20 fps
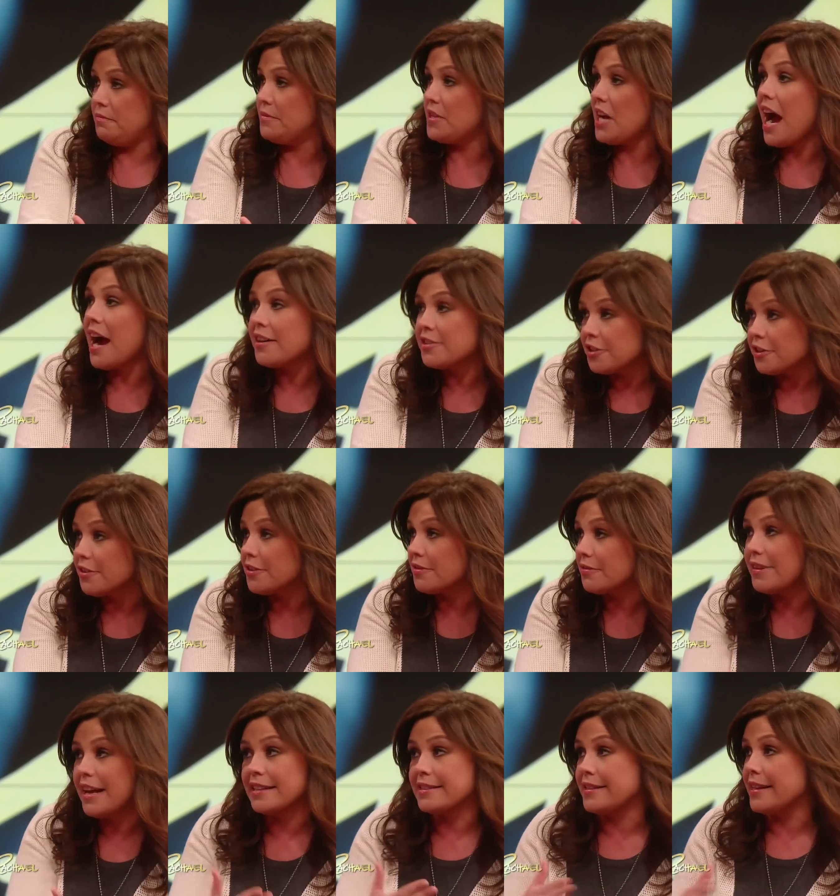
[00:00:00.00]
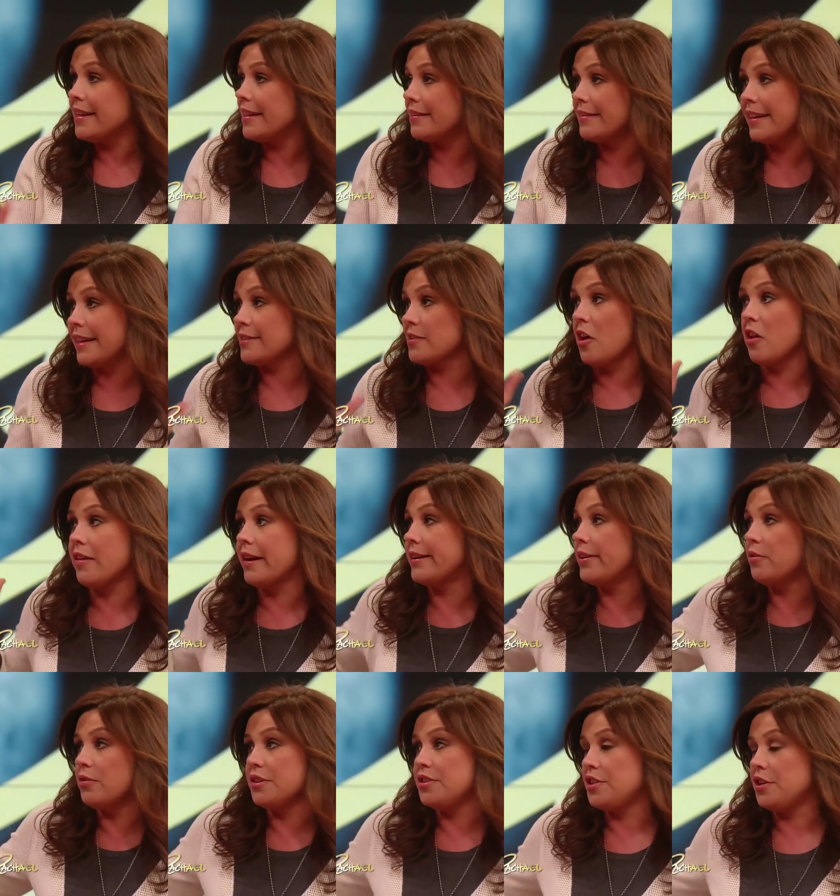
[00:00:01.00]
doctor. That's it. That's all I
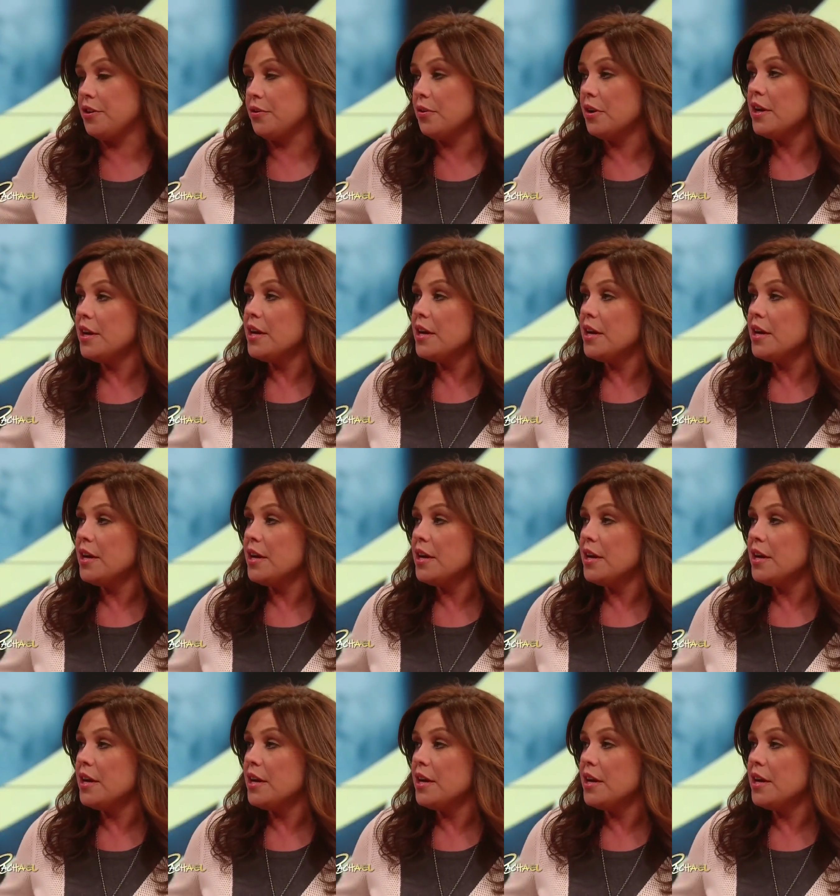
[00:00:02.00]
know to do.